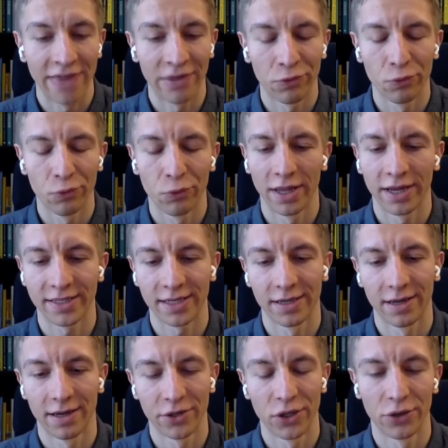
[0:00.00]
and they would like
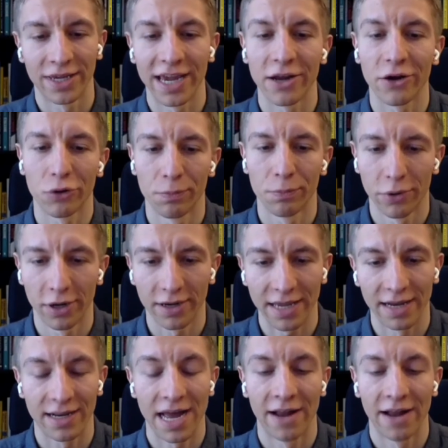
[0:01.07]
to, you know, get your
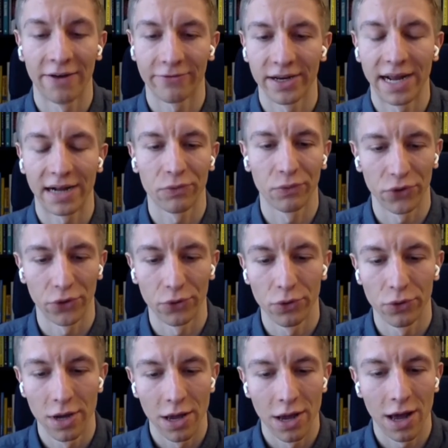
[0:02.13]
book and kind of connect with you.